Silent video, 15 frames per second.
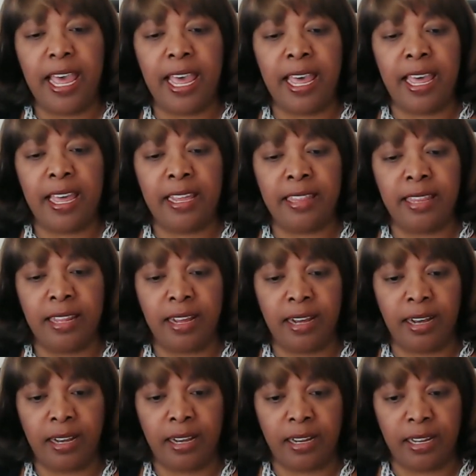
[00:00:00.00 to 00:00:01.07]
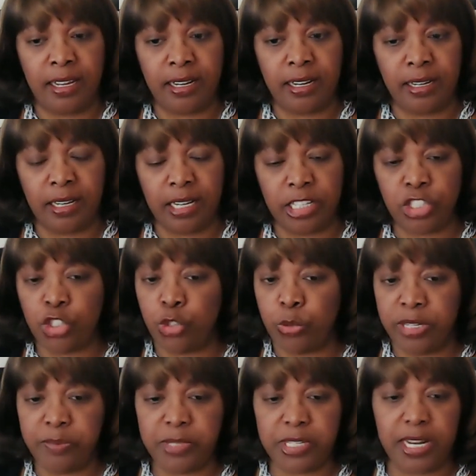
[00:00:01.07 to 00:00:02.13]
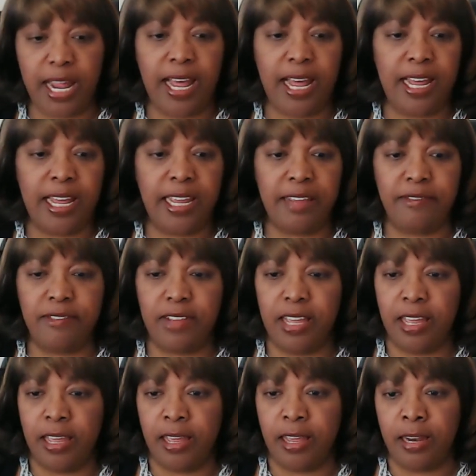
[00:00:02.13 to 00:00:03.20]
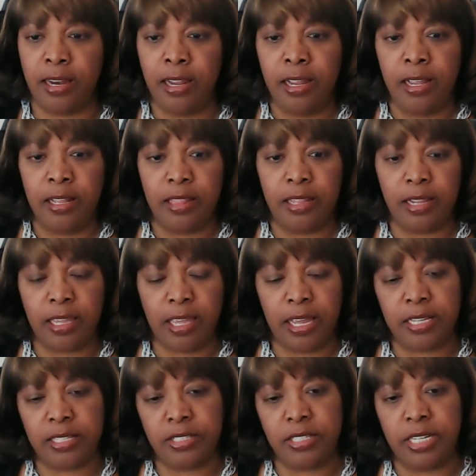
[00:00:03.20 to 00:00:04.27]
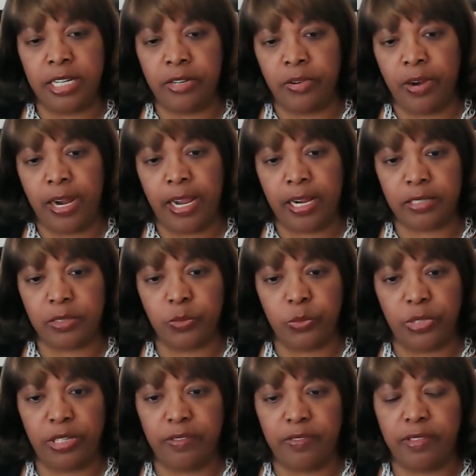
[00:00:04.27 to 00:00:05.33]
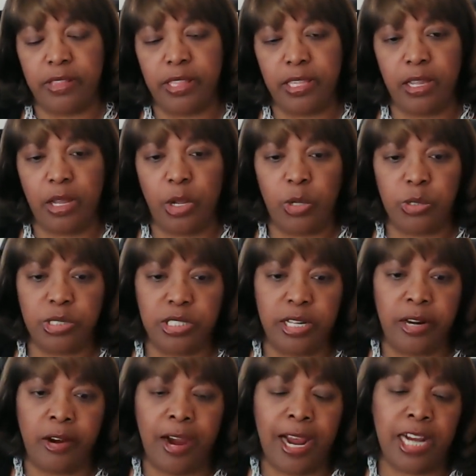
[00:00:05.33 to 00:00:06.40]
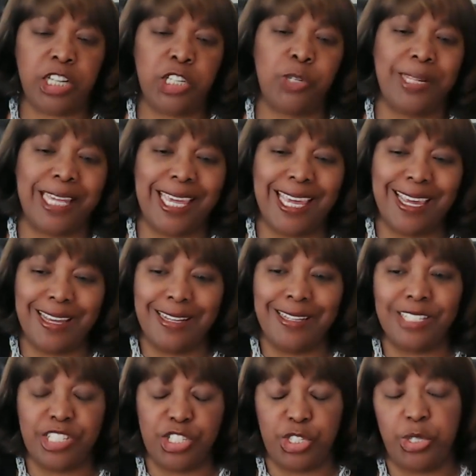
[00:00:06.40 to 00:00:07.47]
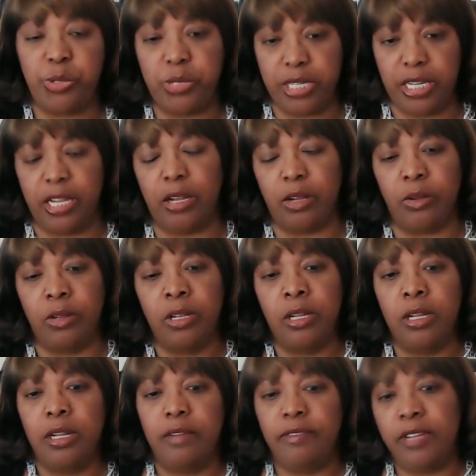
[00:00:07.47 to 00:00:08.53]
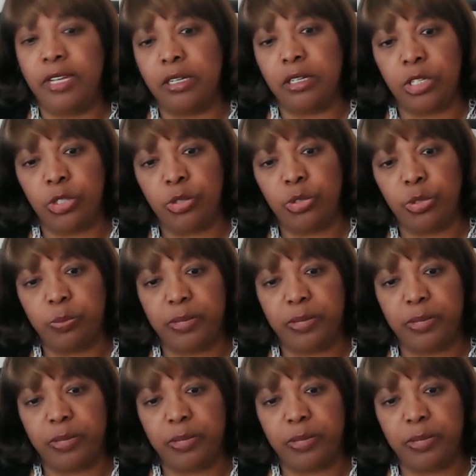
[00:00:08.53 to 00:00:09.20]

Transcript: and uh, it, it streams live, and the guests interact with the hosts that are actually in studio via Google